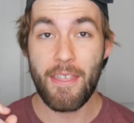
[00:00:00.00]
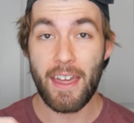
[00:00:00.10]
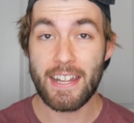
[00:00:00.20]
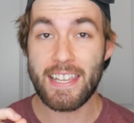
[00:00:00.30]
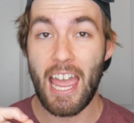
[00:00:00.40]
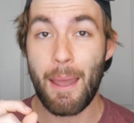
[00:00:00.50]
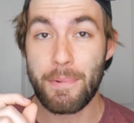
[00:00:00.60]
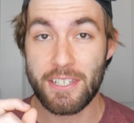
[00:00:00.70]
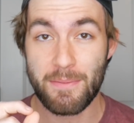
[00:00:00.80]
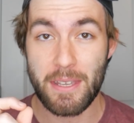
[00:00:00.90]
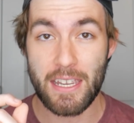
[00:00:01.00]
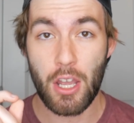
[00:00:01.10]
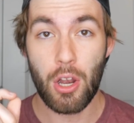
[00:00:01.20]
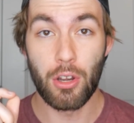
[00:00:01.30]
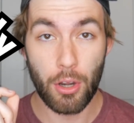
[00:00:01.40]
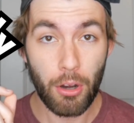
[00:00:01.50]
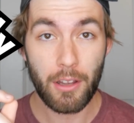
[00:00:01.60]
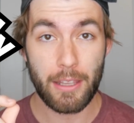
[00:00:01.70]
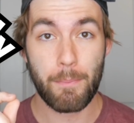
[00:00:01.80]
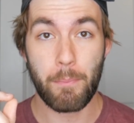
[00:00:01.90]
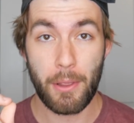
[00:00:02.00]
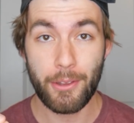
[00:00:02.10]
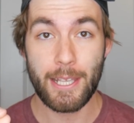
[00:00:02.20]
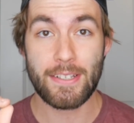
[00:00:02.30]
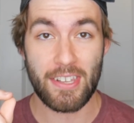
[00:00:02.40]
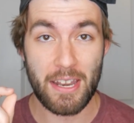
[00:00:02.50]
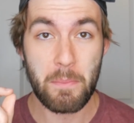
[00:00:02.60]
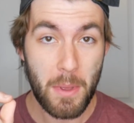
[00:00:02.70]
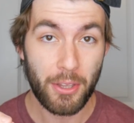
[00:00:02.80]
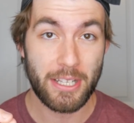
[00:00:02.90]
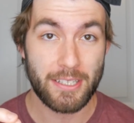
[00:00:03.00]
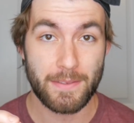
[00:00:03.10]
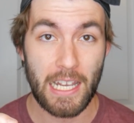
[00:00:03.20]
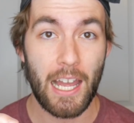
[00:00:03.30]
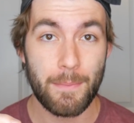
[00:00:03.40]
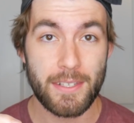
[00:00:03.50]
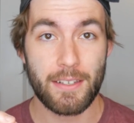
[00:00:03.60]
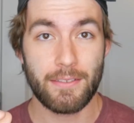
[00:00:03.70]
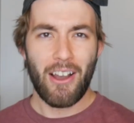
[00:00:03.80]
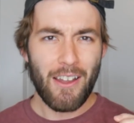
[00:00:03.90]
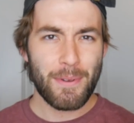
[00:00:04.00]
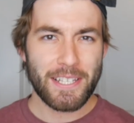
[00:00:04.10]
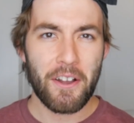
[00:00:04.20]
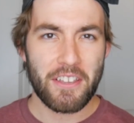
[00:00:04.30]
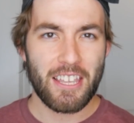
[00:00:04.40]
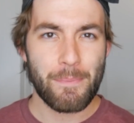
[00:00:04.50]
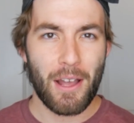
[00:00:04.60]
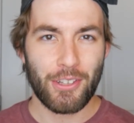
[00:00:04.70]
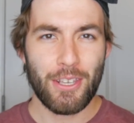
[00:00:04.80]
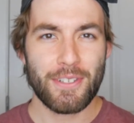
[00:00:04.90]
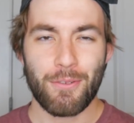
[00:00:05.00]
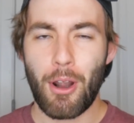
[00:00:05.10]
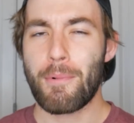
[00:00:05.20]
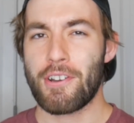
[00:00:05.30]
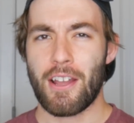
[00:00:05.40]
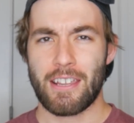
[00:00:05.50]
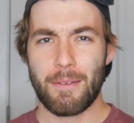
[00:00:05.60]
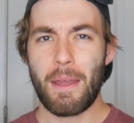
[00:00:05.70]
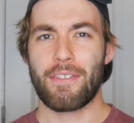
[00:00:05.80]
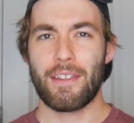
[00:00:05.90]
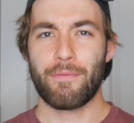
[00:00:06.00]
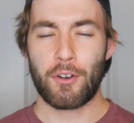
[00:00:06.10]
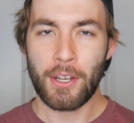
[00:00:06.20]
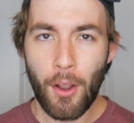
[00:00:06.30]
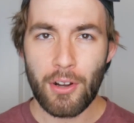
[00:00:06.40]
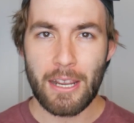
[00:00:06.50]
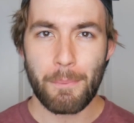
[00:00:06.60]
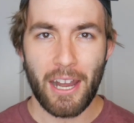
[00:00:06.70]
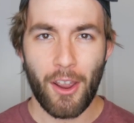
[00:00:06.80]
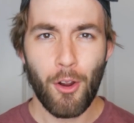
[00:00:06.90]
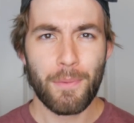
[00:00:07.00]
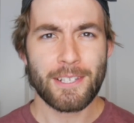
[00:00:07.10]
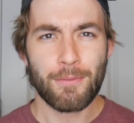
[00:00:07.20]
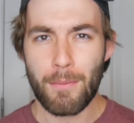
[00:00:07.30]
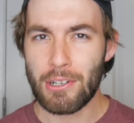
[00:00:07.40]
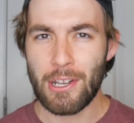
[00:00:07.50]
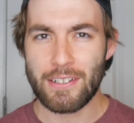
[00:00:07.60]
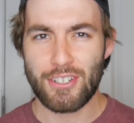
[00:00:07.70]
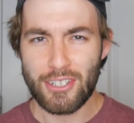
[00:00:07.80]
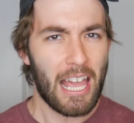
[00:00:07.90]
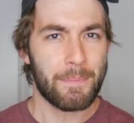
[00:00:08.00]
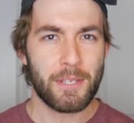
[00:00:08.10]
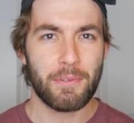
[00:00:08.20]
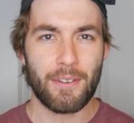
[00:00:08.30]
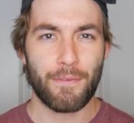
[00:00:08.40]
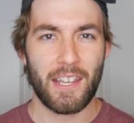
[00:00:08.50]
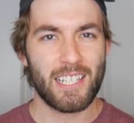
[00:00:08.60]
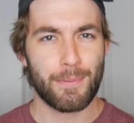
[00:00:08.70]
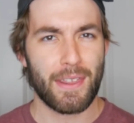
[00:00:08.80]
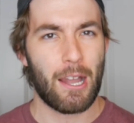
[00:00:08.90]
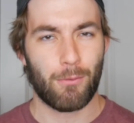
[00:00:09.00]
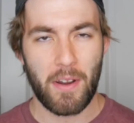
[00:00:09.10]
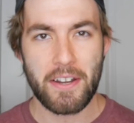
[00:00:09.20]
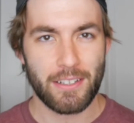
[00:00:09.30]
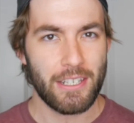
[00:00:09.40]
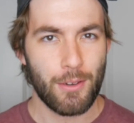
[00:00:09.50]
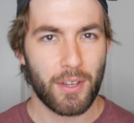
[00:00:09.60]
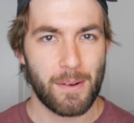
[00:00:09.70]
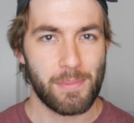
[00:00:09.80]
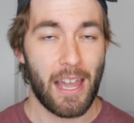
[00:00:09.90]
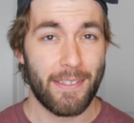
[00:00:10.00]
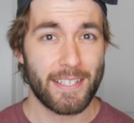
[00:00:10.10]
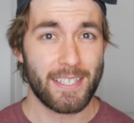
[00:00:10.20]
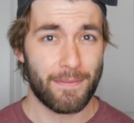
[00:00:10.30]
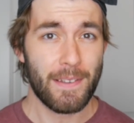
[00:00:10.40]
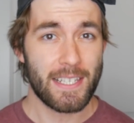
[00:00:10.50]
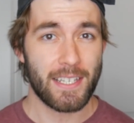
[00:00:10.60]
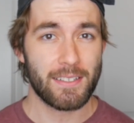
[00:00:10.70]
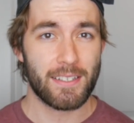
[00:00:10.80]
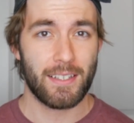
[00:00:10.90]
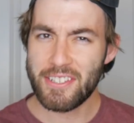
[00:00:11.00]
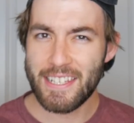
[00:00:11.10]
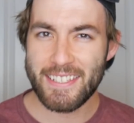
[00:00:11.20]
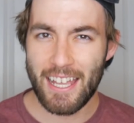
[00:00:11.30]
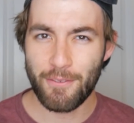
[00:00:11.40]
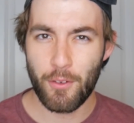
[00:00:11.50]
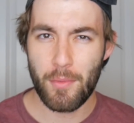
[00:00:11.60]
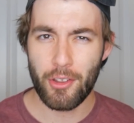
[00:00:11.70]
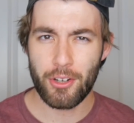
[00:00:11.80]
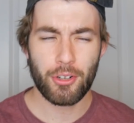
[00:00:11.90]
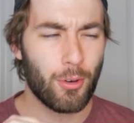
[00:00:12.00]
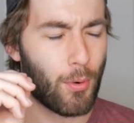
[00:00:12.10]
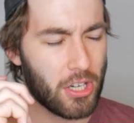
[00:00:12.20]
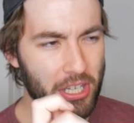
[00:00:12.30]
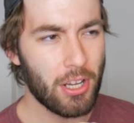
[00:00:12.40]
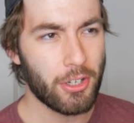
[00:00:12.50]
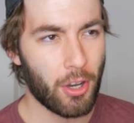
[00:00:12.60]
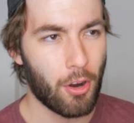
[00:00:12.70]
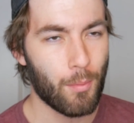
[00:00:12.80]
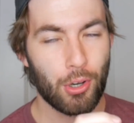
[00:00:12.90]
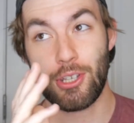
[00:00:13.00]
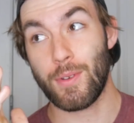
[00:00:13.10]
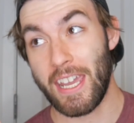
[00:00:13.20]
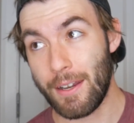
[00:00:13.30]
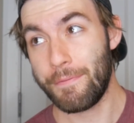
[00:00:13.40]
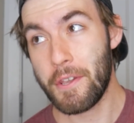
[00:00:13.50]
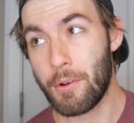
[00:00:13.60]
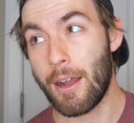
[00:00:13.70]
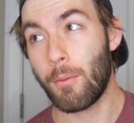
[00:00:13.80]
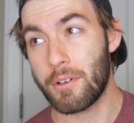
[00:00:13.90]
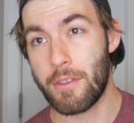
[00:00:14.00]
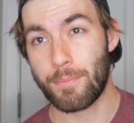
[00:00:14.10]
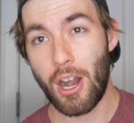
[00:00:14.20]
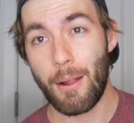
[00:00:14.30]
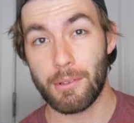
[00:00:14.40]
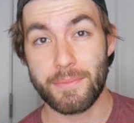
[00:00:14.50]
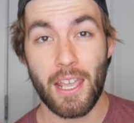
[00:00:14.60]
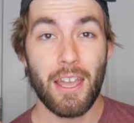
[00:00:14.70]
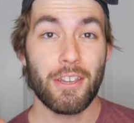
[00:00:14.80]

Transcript: That has happened to me literally billions and millions of times. Now, I've been talking about using rubber ducking method for coding, but I hope this rubber duck slaps you in the face with how readily you can apply this to physics. Does this sound familiar? You're working on your homework, you can't figure out one of the problems,